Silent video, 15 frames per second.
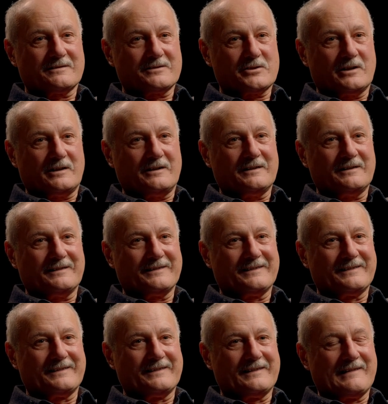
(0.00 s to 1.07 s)
shy.
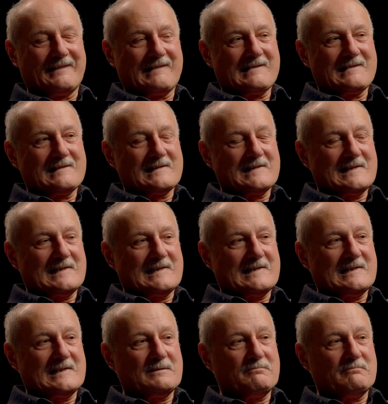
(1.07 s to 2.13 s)

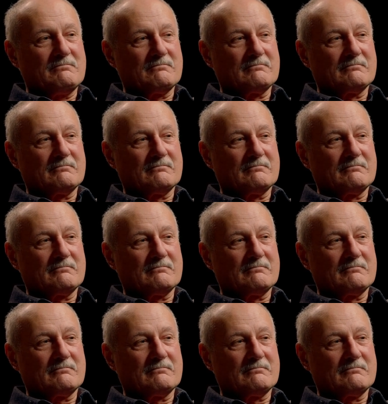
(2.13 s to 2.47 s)
Um,